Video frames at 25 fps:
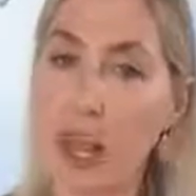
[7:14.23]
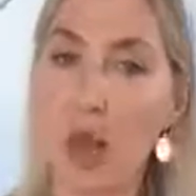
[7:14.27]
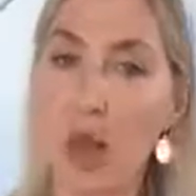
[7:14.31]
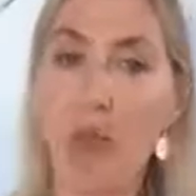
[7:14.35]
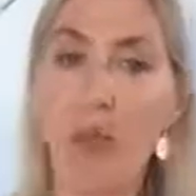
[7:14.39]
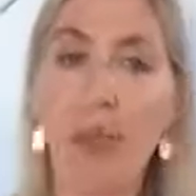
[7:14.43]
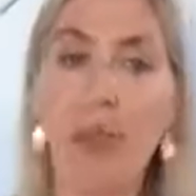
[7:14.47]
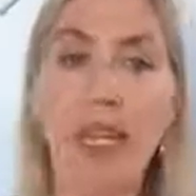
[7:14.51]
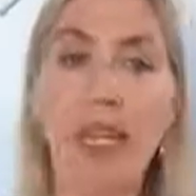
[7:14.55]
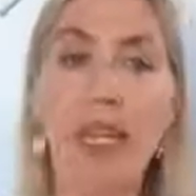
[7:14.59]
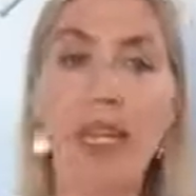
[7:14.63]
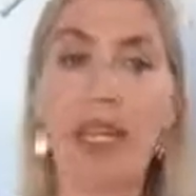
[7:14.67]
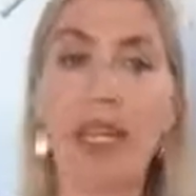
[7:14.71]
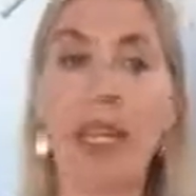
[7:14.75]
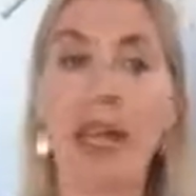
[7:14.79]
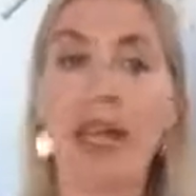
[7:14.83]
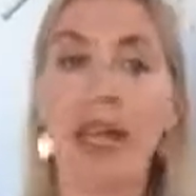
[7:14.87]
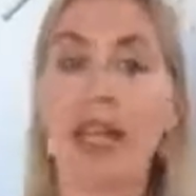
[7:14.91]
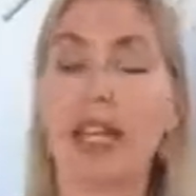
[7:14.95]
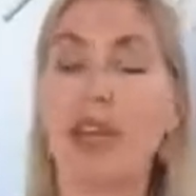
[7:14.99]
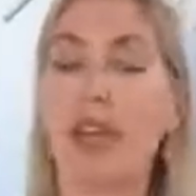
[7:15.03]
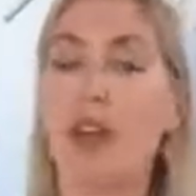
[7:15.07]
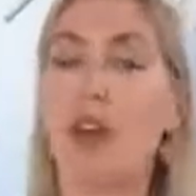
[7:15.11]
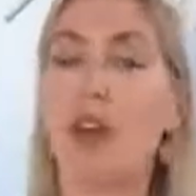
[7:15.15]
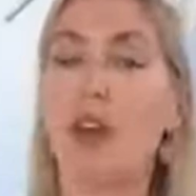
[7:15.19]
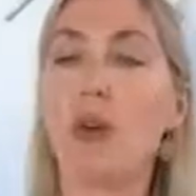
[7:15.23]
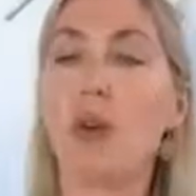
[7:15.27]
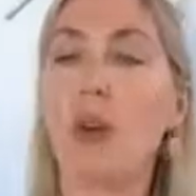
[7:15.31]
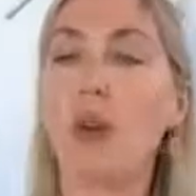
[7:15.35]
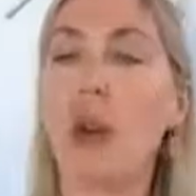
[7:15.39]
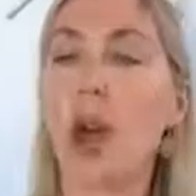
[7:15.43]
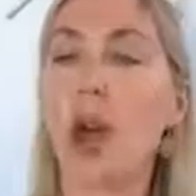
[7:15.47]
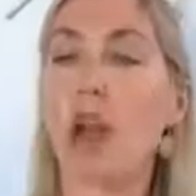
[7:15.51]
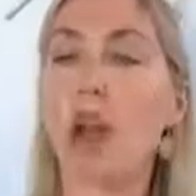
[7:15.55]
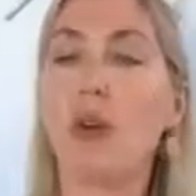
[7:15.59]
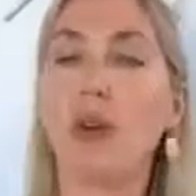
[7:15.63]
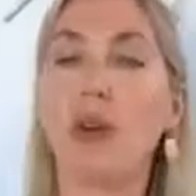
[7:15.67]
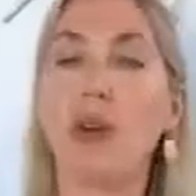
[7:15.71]
meaning I can no
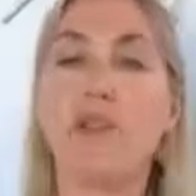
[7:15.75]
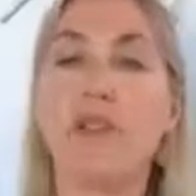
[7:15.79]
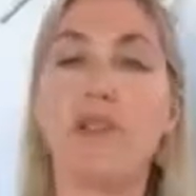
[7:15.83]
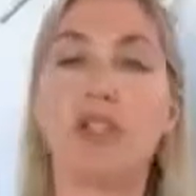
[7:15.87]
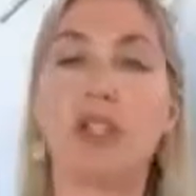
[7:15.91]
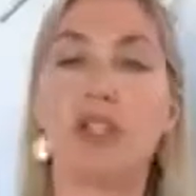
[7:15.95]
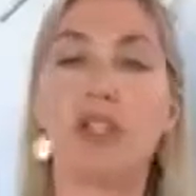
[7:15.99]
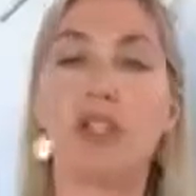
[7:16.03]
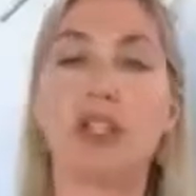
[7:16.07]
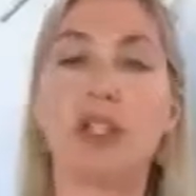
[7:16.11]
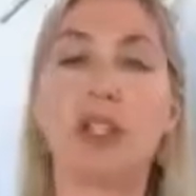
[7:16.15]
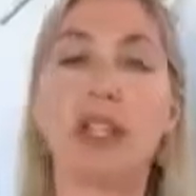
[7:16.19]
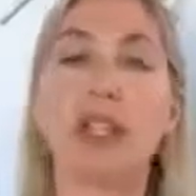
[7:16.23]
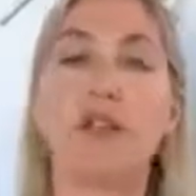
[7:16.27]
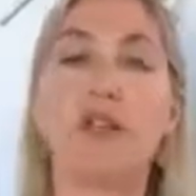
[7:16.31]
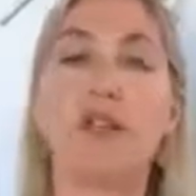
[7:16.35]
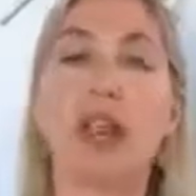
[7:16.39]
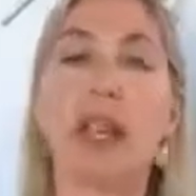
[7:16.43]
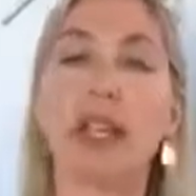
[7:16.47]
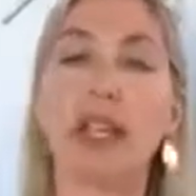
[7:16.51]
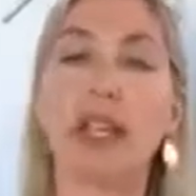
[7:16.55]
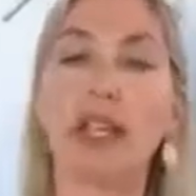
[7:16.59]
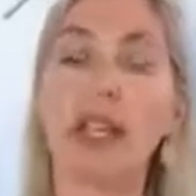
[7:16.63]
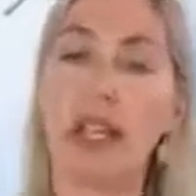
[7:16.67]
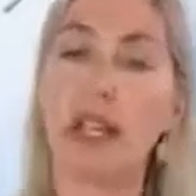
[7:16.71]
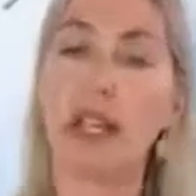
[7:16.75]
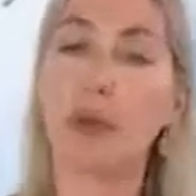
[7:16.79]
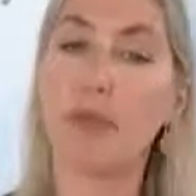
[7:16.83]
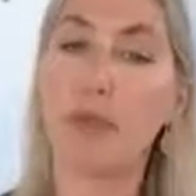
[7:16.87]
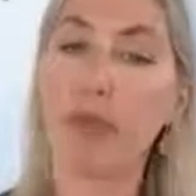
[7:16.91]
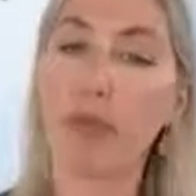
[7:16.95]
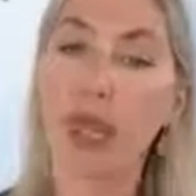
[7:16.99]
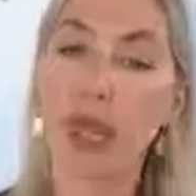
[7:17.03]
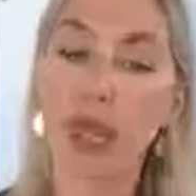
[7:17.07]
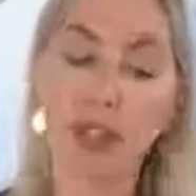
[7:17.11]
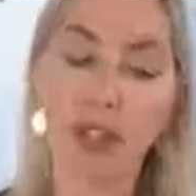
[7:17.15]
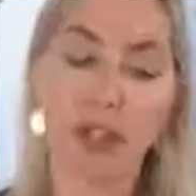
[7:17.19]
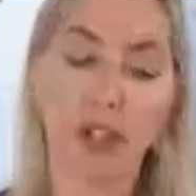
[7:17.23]
longer efficiently regulate
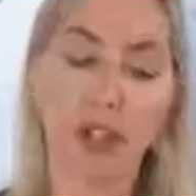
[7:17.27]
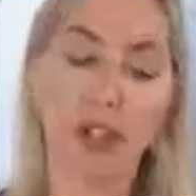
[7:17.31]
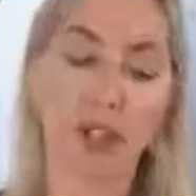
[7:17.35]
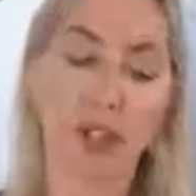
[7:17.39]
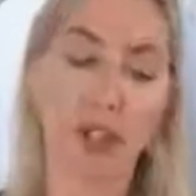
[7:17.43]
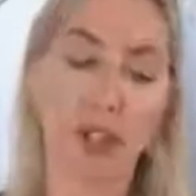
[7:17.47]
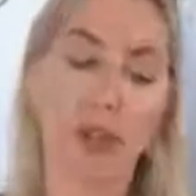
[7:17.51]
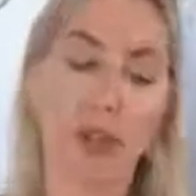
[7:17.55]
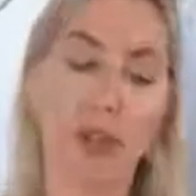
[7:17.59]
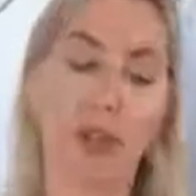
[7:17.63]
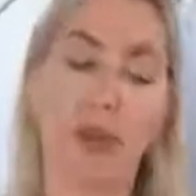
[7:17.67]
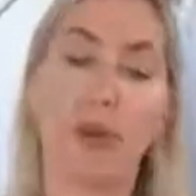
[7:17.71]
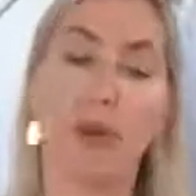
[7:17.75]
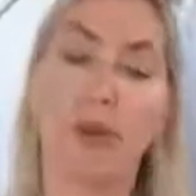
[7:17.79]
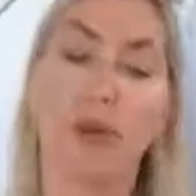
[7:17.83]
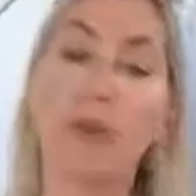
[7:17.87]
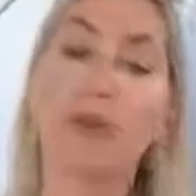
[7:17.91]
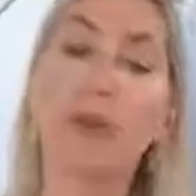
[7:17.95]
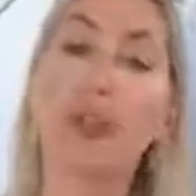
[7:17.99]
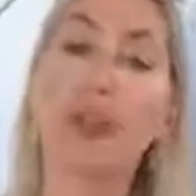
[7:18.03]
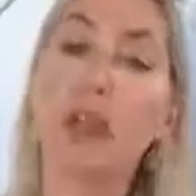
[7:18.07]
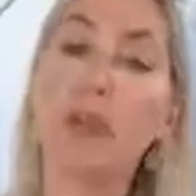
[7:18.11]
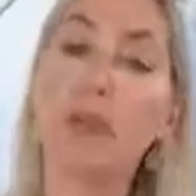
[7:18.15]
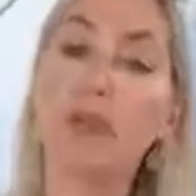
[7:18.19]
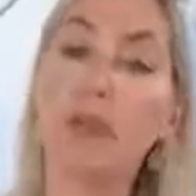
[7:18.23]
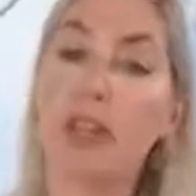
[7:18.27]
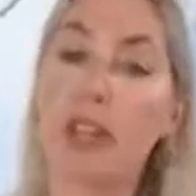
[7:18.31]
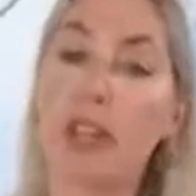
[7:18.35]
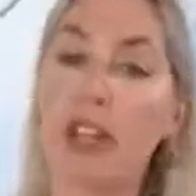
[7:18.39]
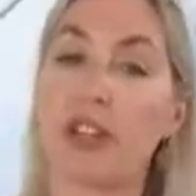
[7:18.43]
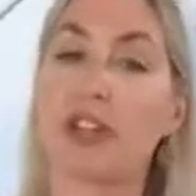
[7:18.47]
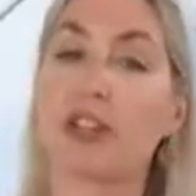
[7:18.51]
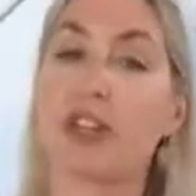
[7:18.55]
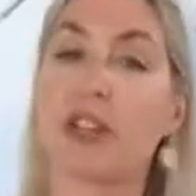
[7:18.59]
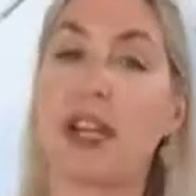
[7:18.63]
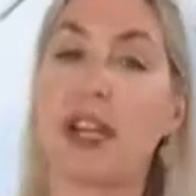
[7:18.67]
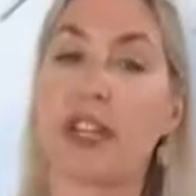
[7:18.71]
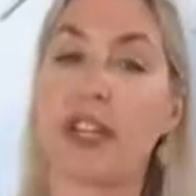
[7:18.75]
blood sugar or blood
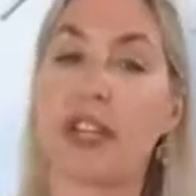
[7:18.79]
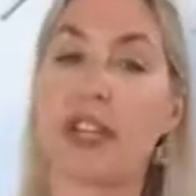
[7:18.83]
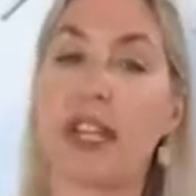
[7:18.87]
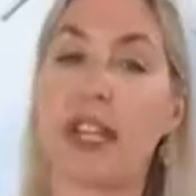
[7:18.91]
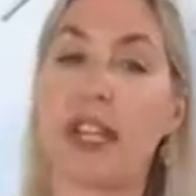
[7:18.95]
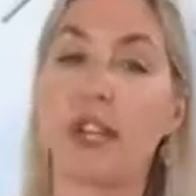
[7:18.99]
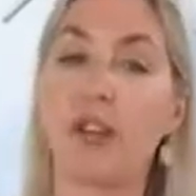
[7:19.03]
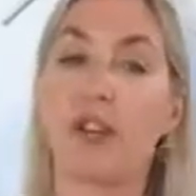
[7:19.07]
pressure, etc.